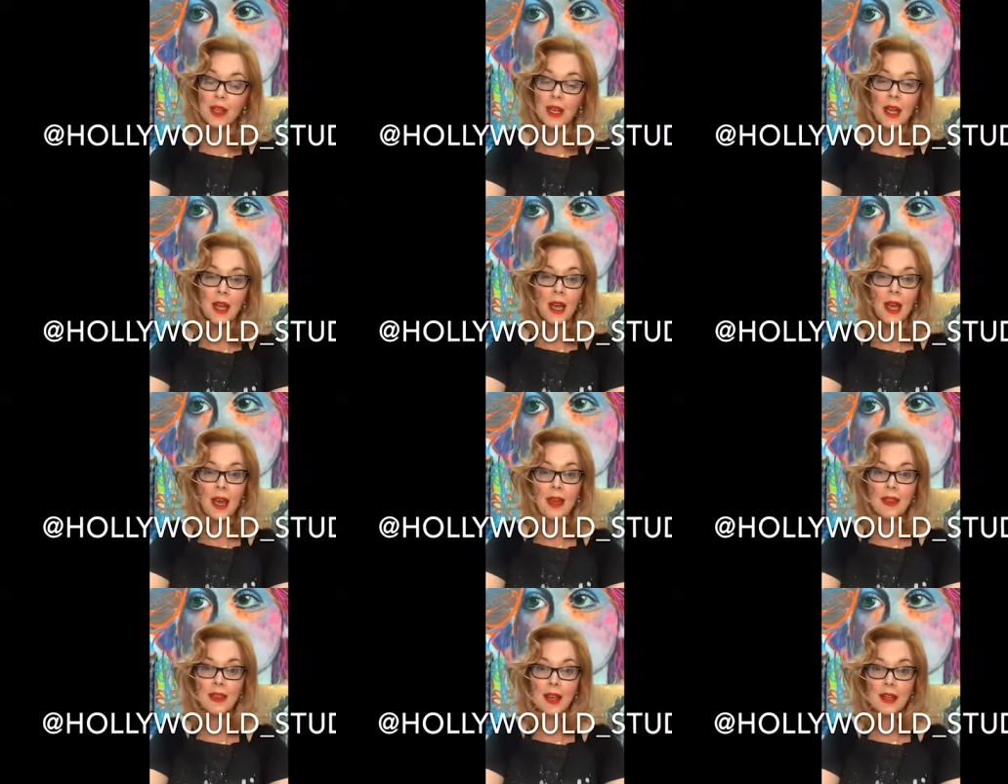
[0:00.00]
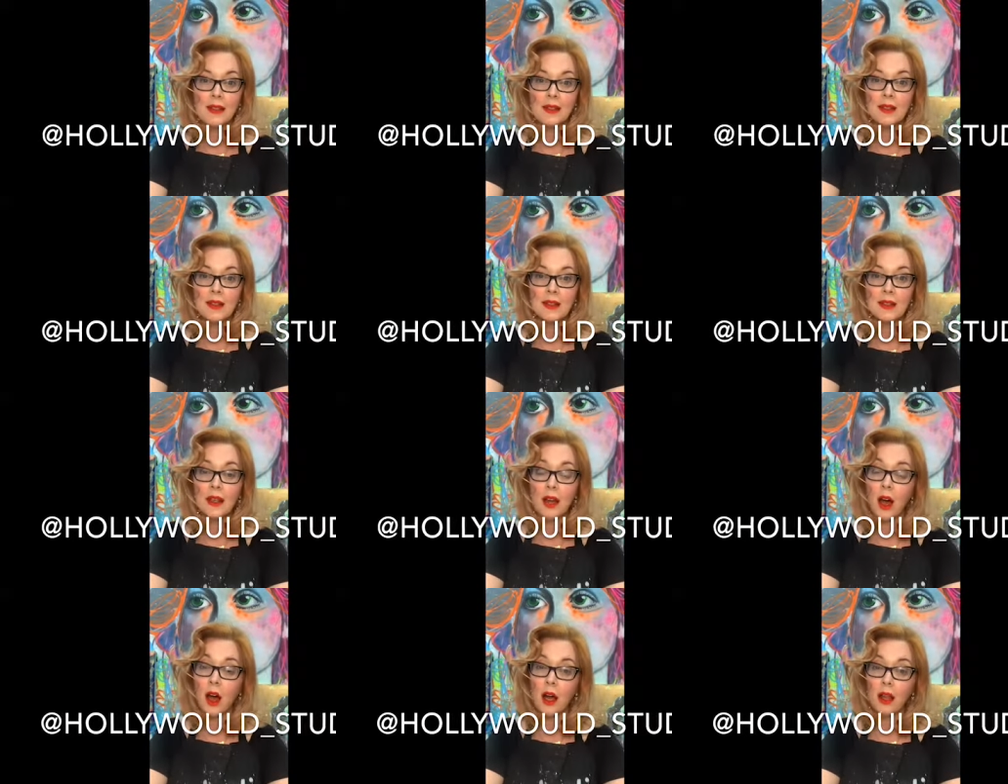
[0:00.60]
and that's
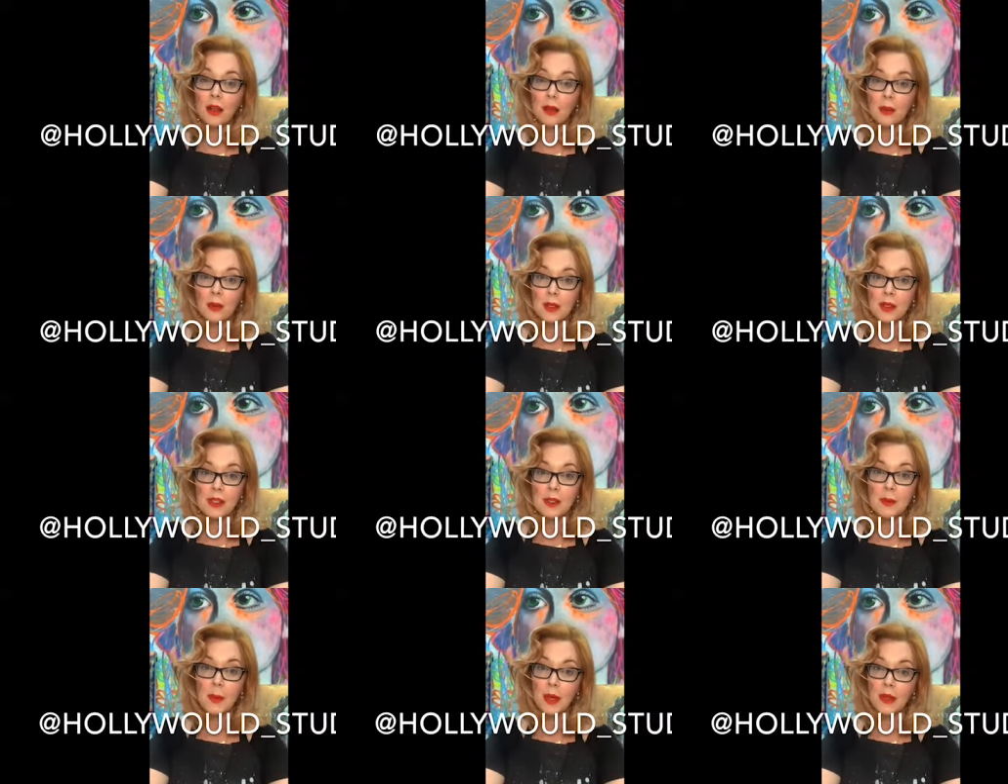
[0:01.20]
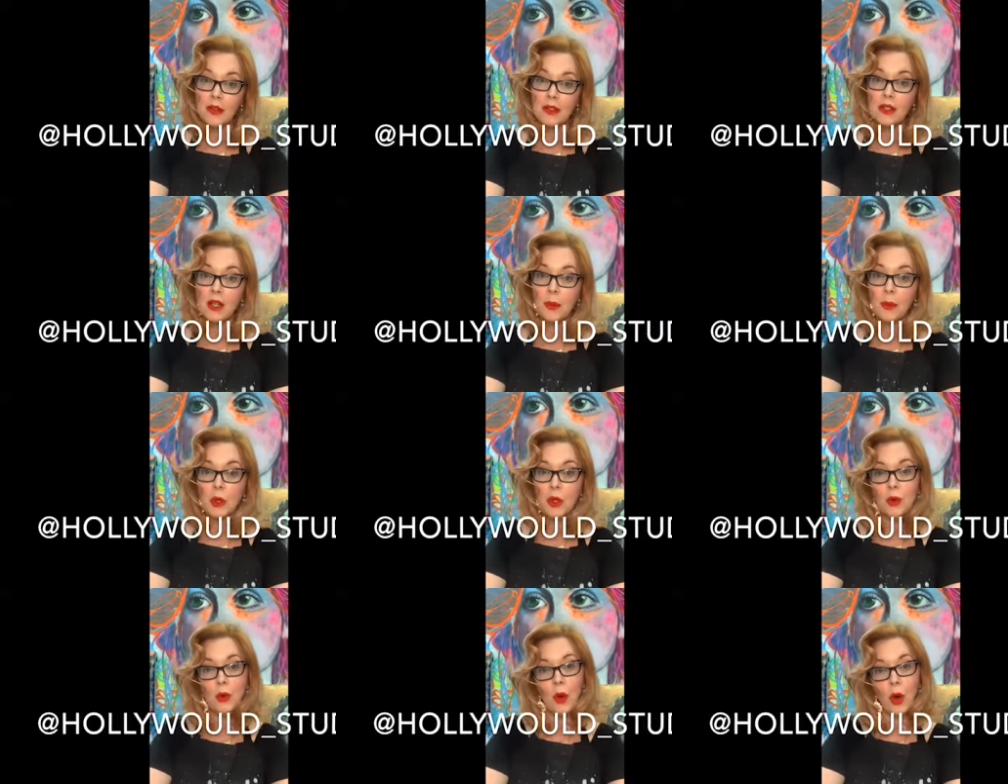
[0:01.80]
Hollywood spelled
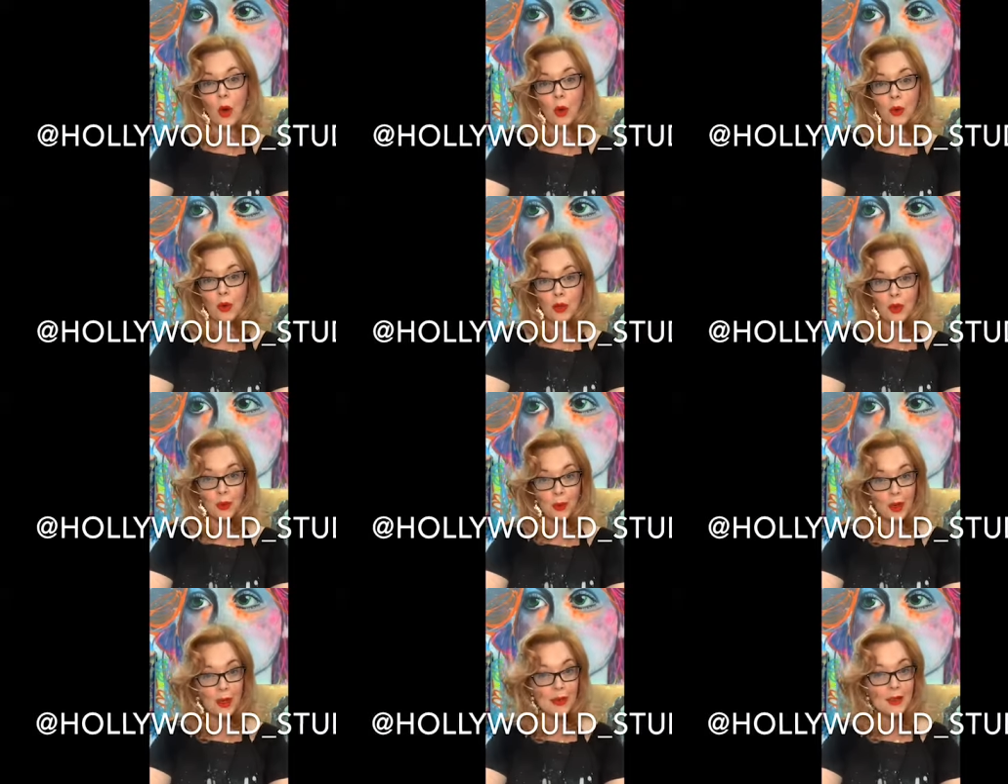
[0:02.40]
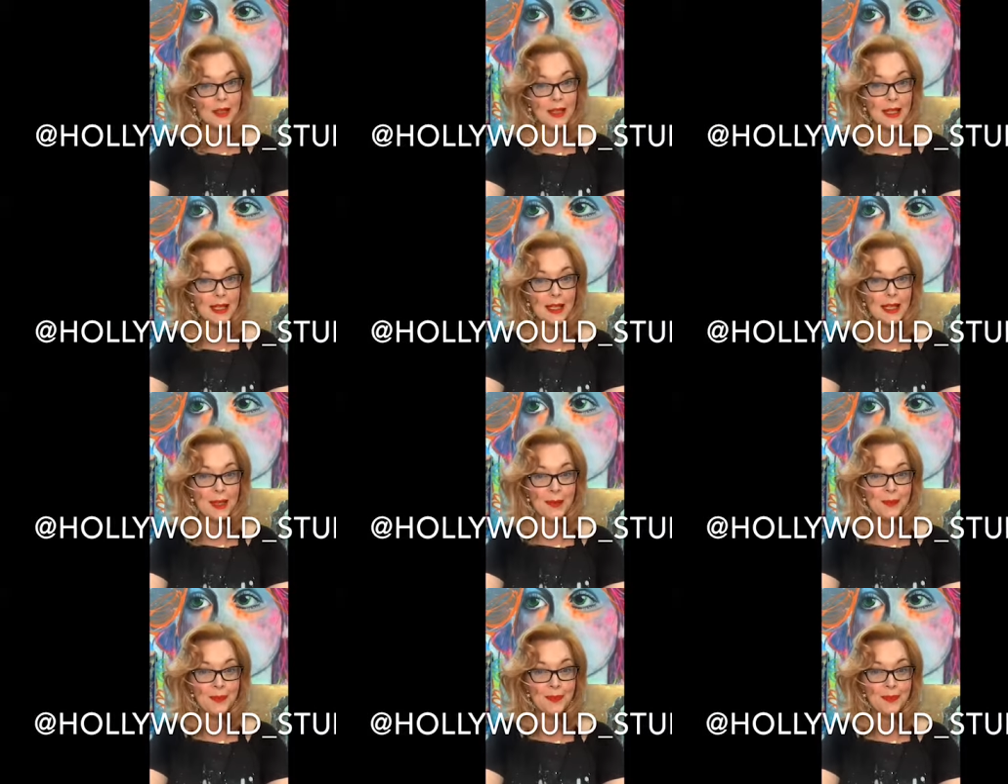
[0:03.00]
W-O-U-L-D.